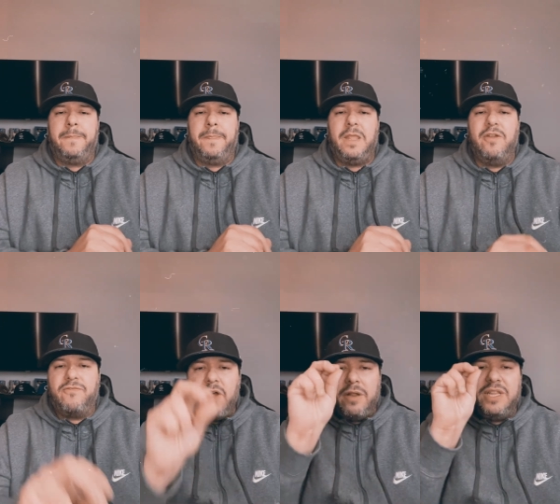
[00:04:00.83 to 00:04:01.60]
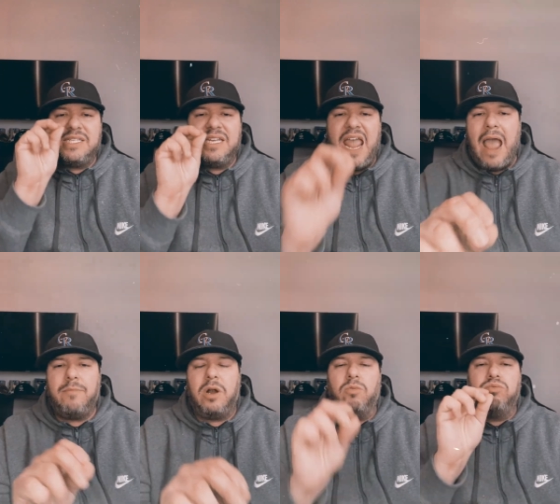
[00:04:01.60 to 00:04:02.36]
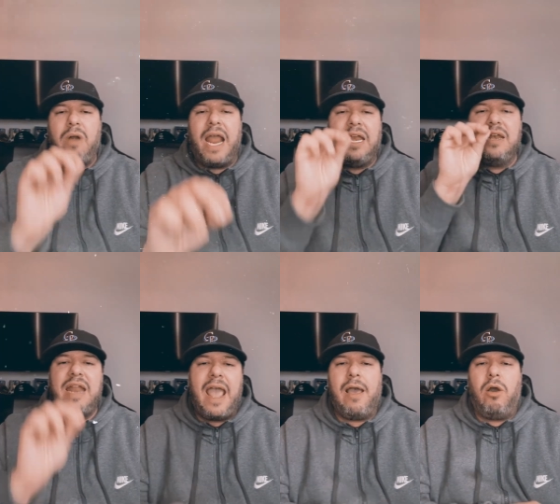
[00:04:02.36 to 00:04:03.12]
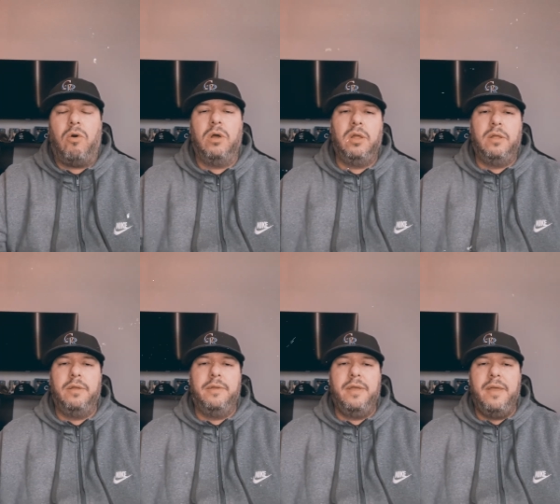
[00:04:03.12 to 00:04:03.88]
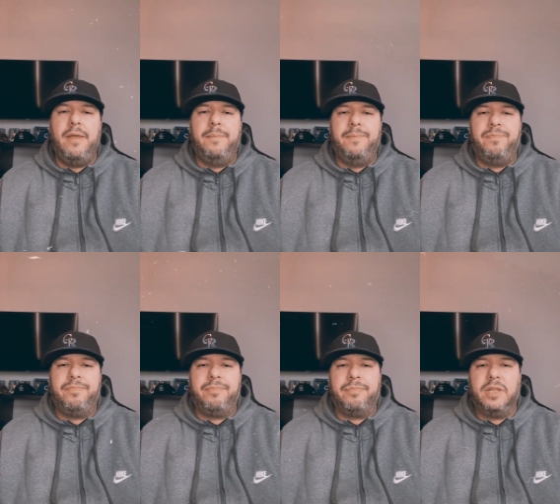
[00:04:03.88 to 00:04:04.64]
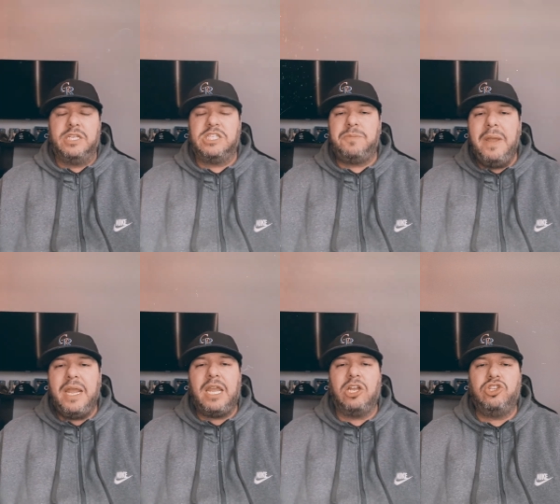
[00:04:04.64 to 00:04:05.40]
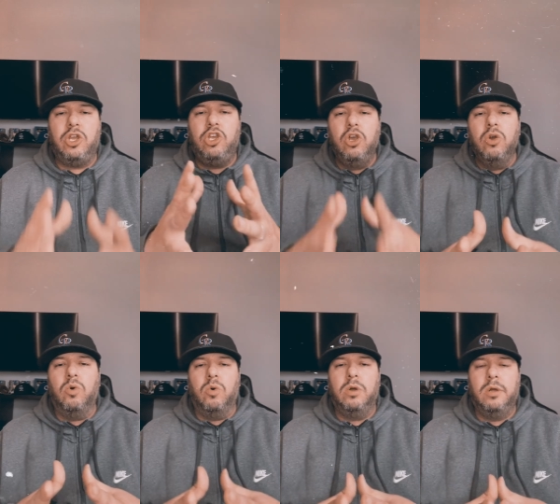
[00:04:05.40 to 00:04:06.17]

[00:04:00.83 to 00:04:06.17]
in front of this camera right now, speaking to you.